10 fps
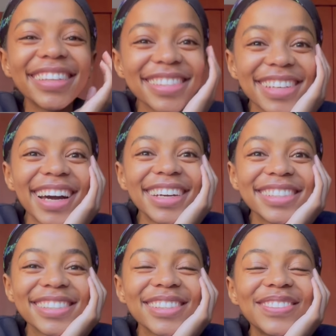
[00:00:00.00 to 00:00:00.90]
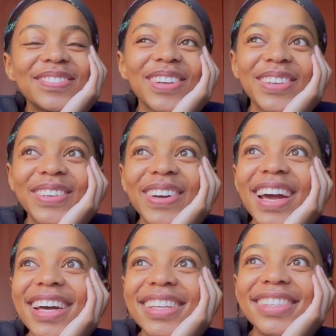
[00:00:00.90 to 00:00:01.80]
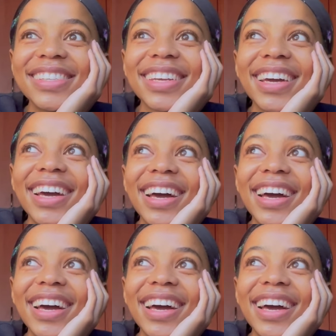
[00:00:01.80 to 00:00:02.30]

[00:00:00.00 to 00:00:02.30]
sky is so blue and